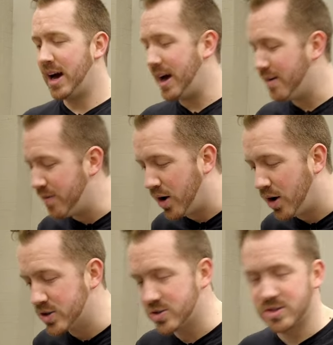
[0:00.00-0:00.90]
I have
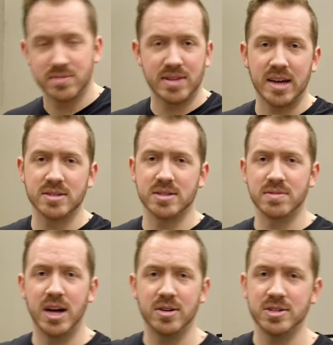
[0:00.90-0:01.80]
hundreds of thousands of
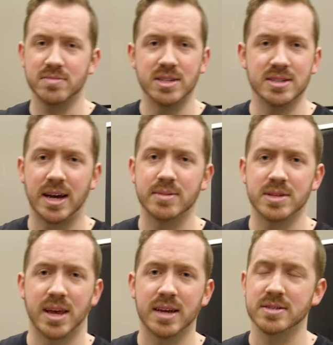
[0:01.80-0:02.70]
dollars of these types
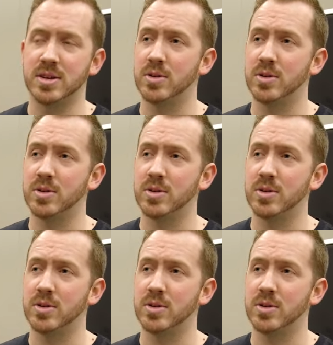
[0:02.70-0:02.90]
of cases,